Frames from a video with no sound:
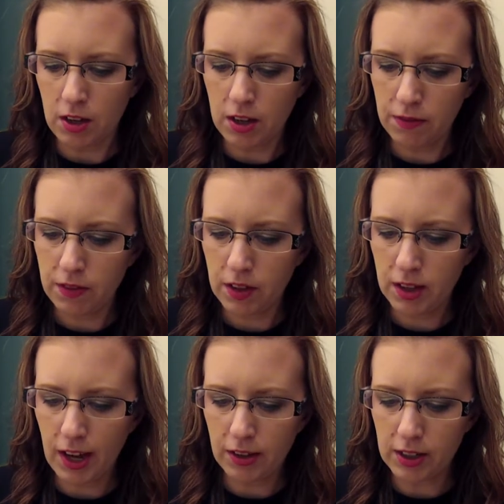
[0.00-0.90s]
off,
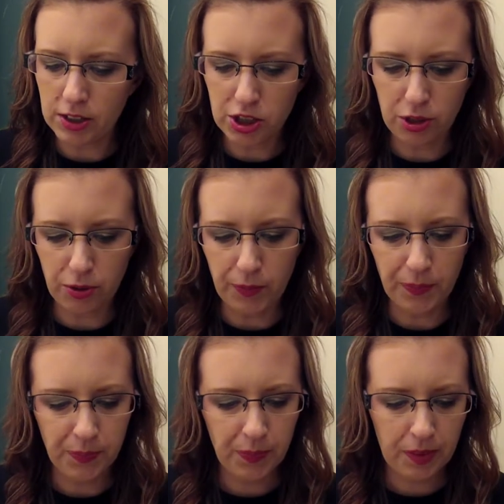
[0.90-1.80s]
and I got two.
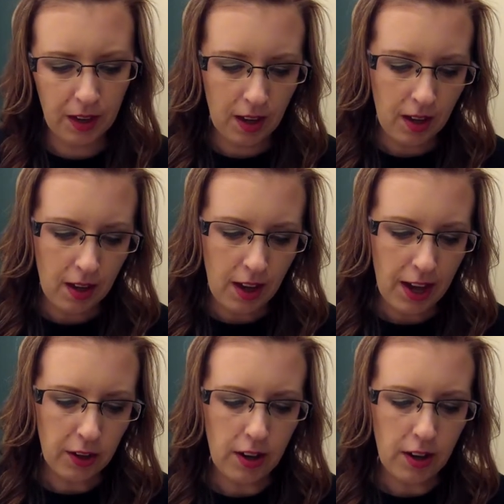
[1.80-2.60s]
I